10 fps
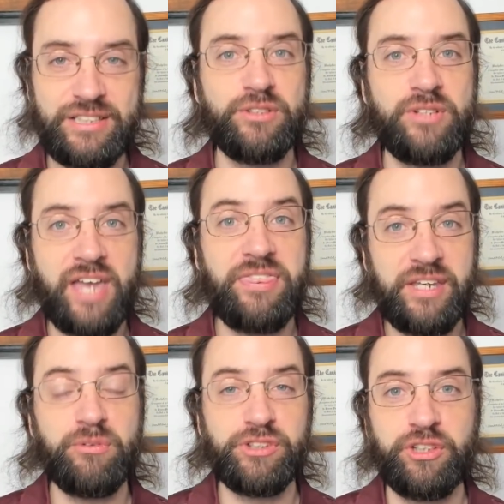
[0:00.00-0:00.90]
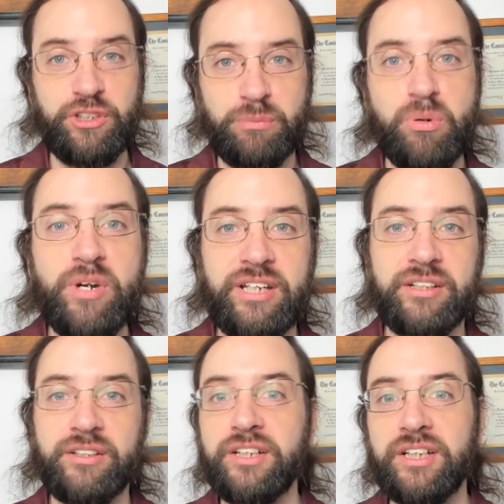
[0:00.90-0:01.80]
you know, I think what your point
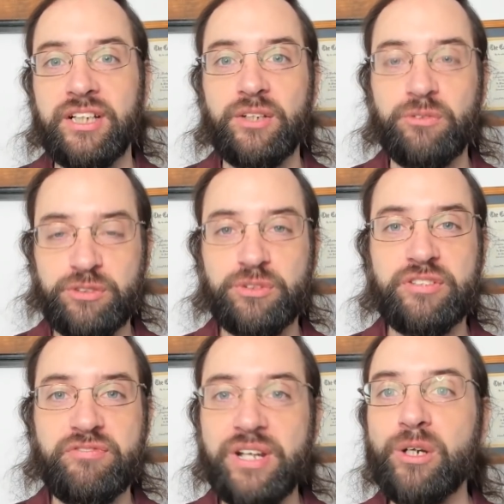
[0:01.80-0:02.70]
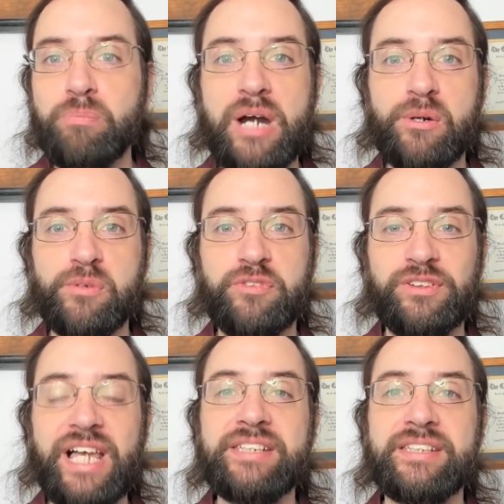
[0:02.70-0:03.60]
here, which was a very
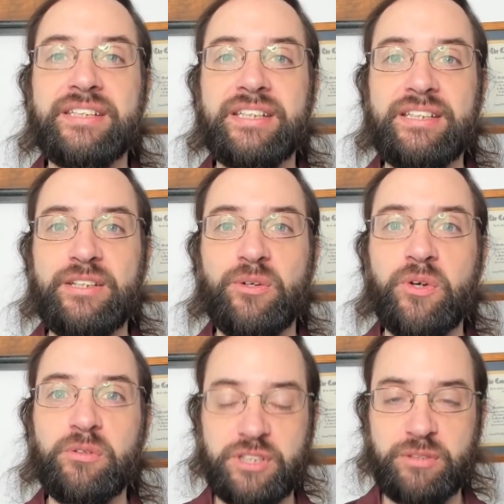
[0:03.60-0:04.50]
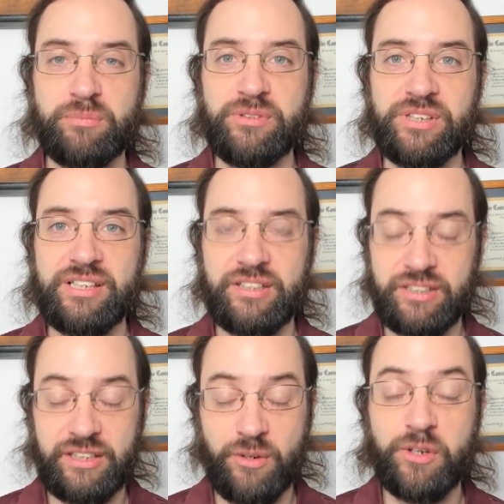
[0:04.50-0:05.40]
powerful lesson in the oil community,
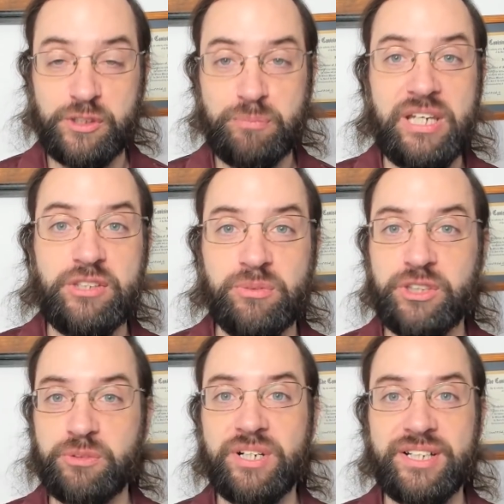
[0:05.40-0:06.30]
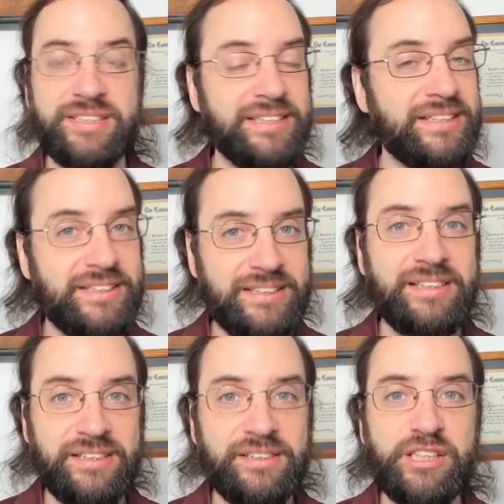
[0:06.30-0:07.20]
in the oil space, which was
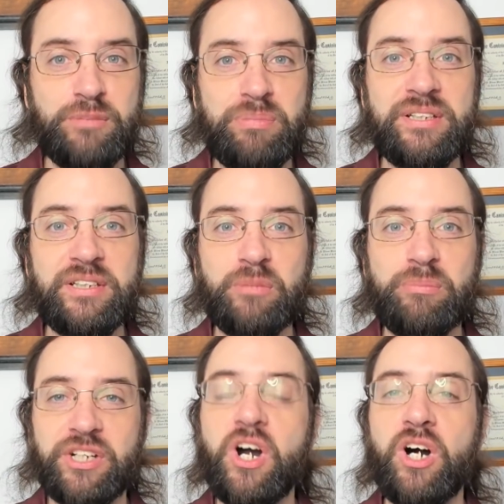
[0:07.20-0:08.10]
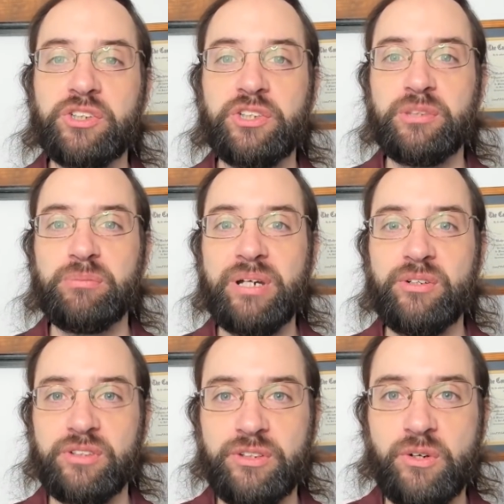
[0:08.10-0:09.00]
let's be a little bit cautious
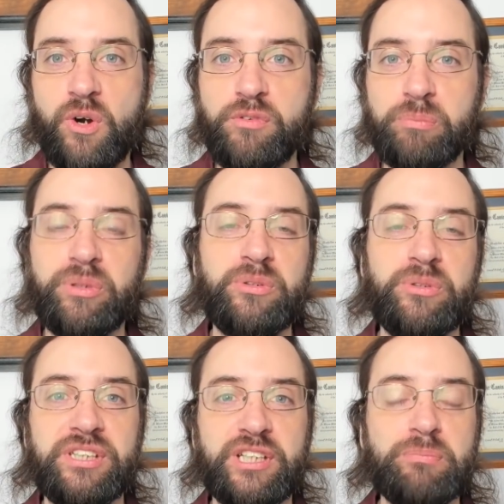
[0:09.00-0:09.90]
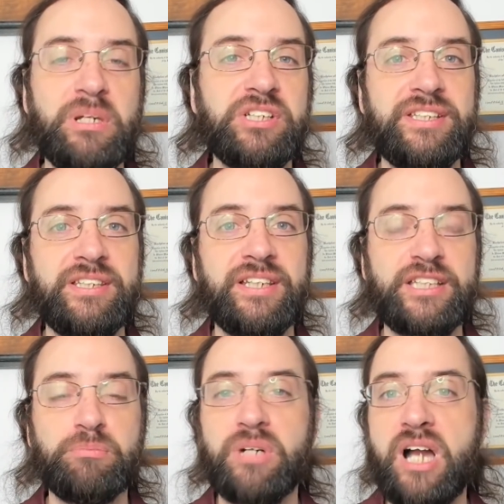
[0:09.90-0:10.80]
about, you know, overproducing, especially the
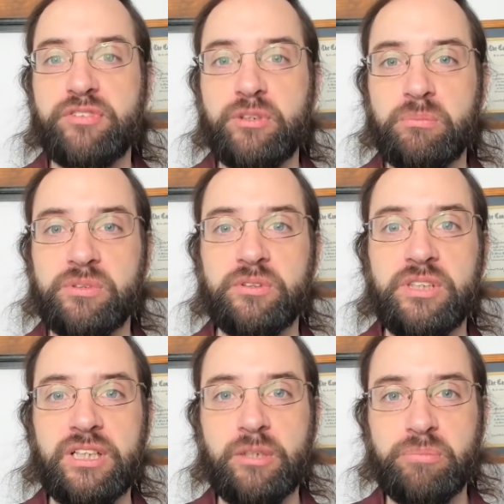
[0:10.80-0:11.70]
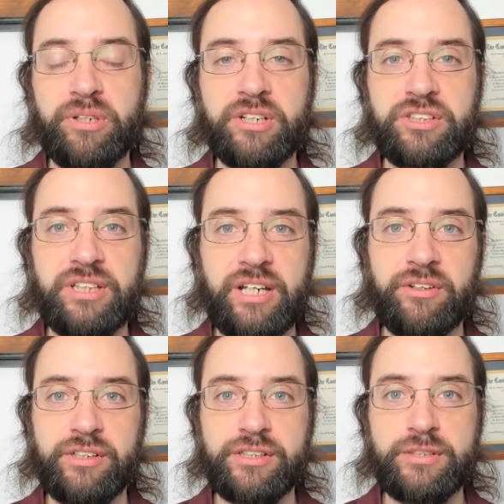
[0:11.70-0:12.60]
less profitable production
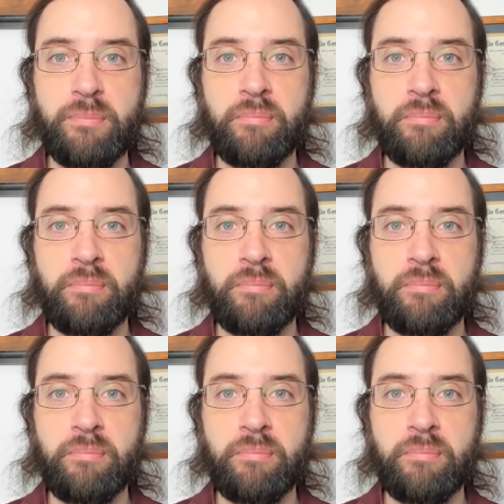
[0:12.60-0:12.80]
areas